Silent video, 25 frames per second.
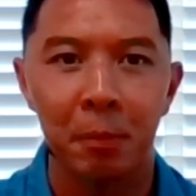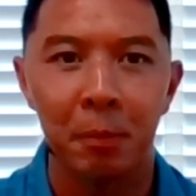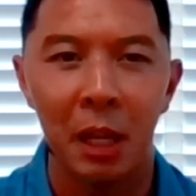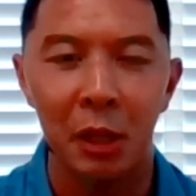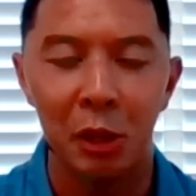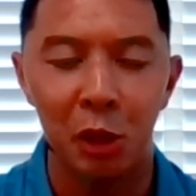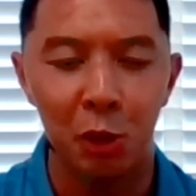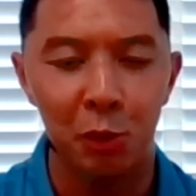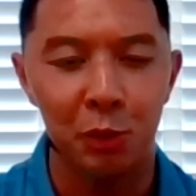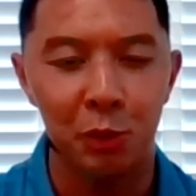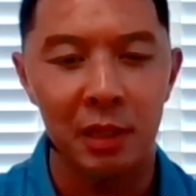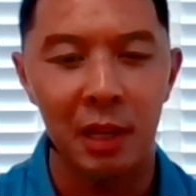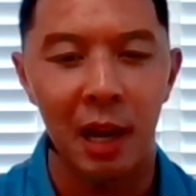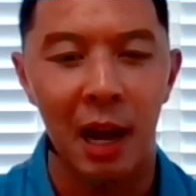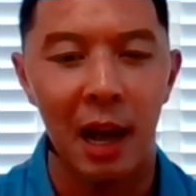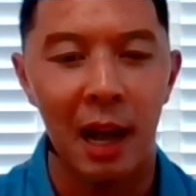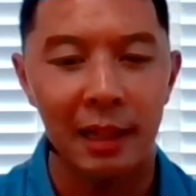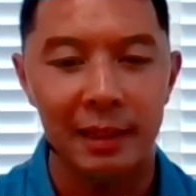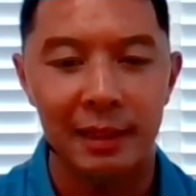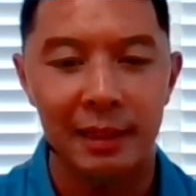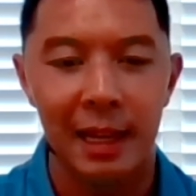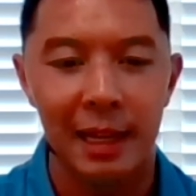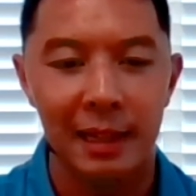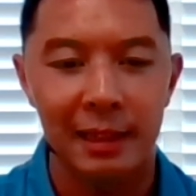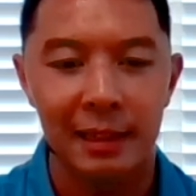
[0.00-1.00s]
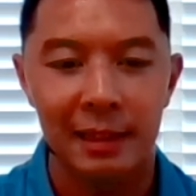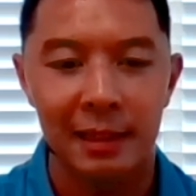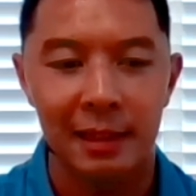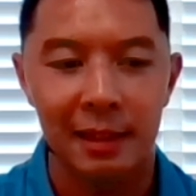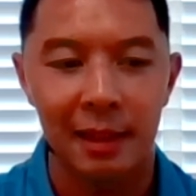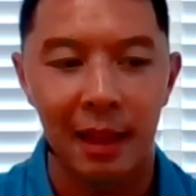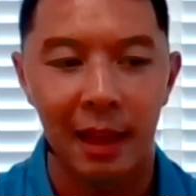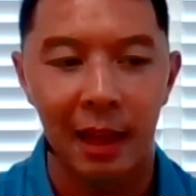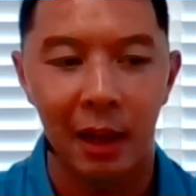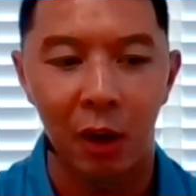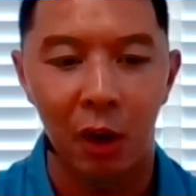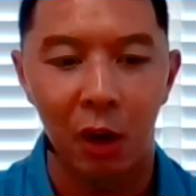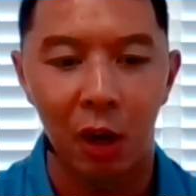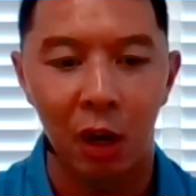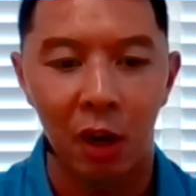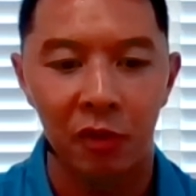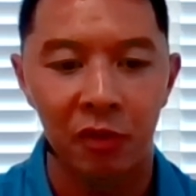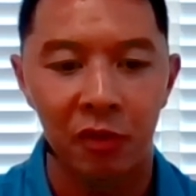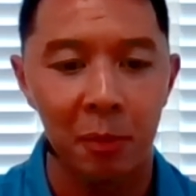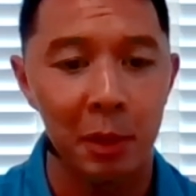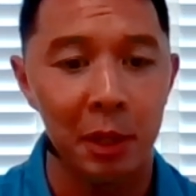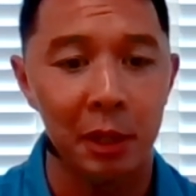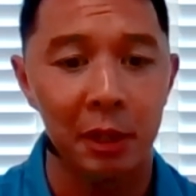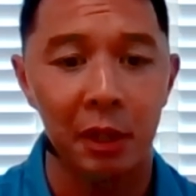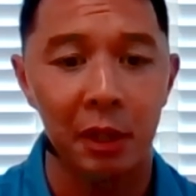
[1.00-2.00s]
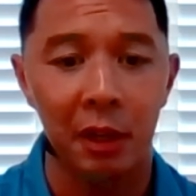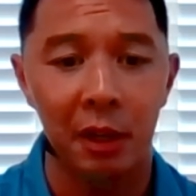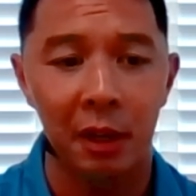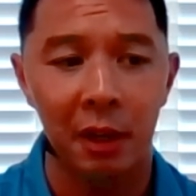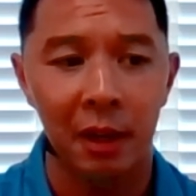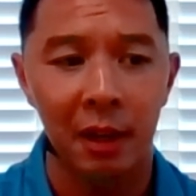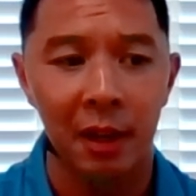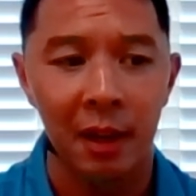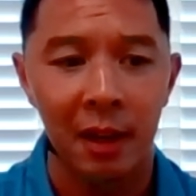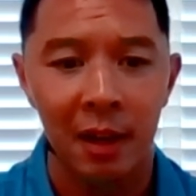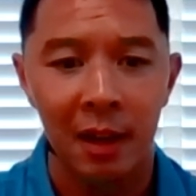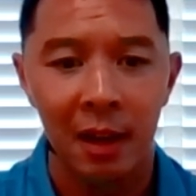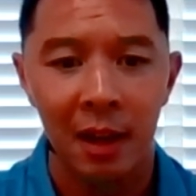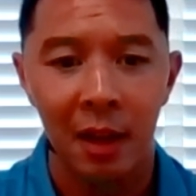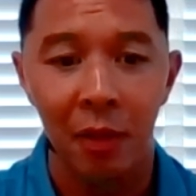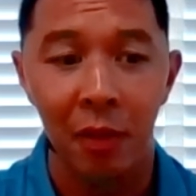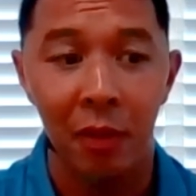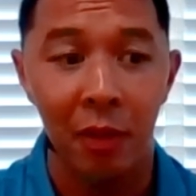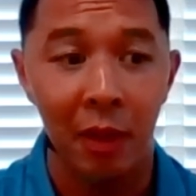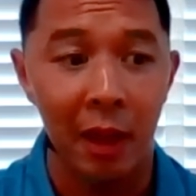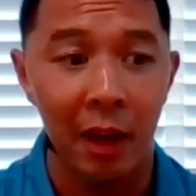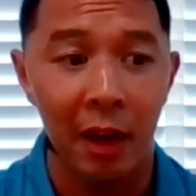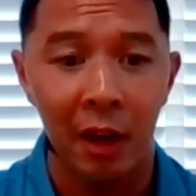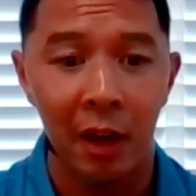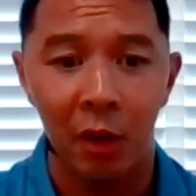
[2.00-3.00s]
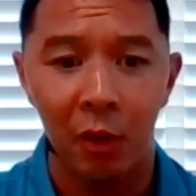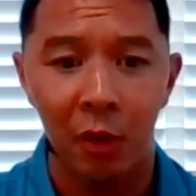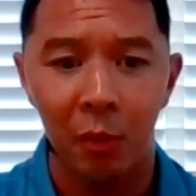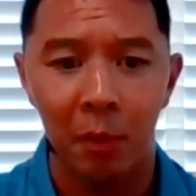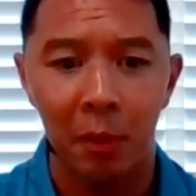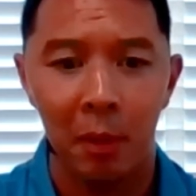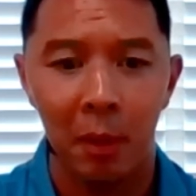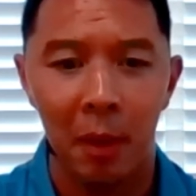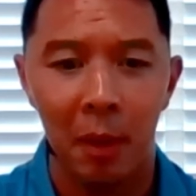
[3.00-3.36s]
use contexts that are familiar there.